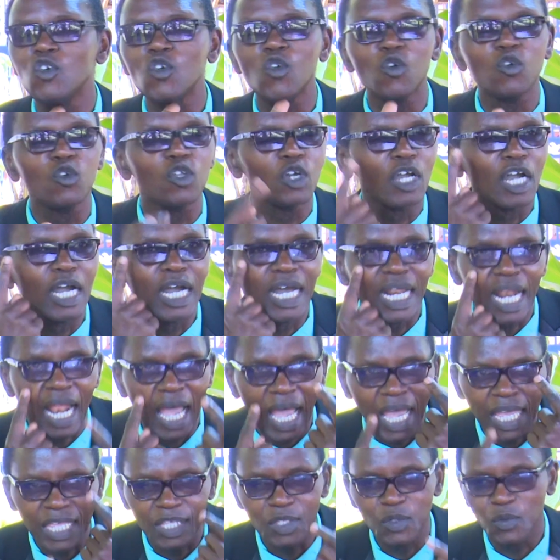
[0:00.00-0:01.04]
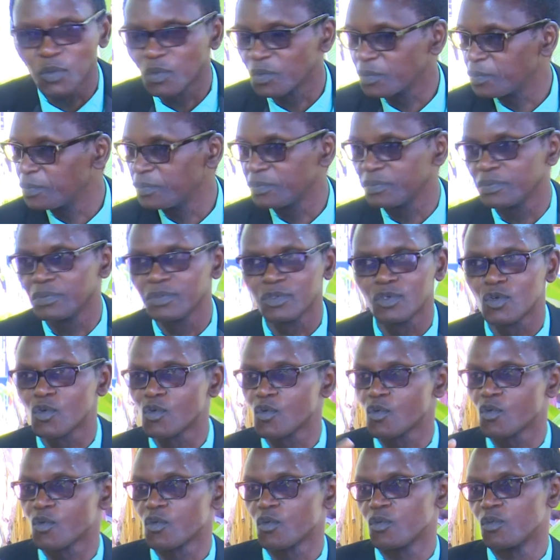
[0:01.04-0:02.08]
a deaf person, I could
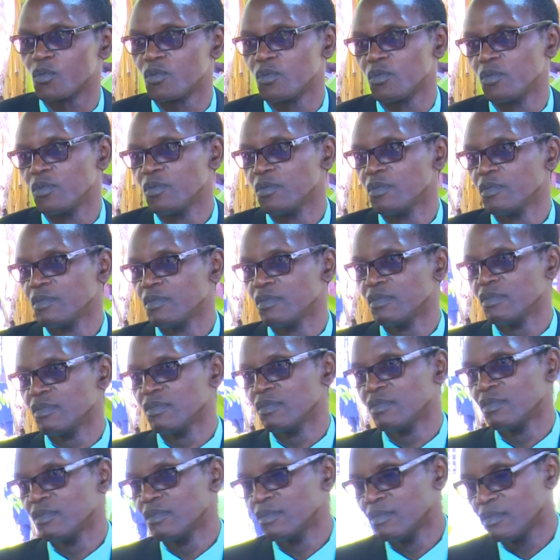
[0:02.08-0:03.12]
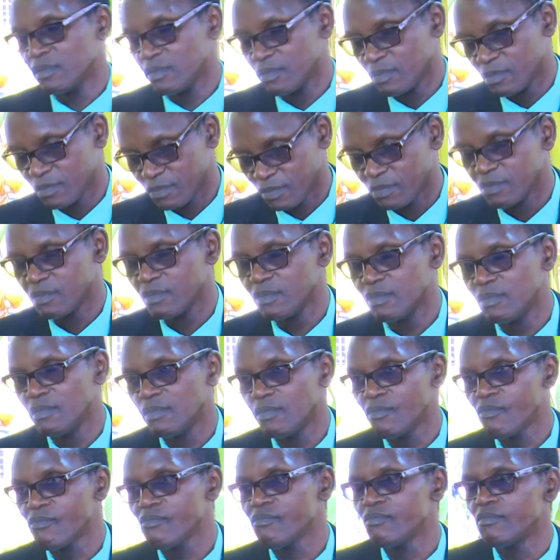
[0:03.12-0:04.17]
not cry, and I was not
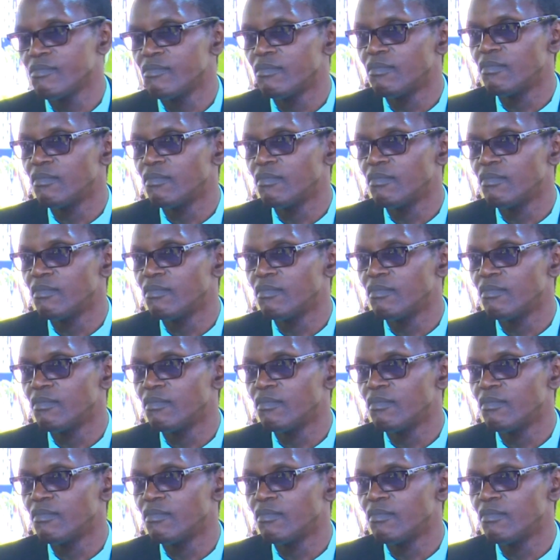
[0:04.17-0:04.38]
discouraged.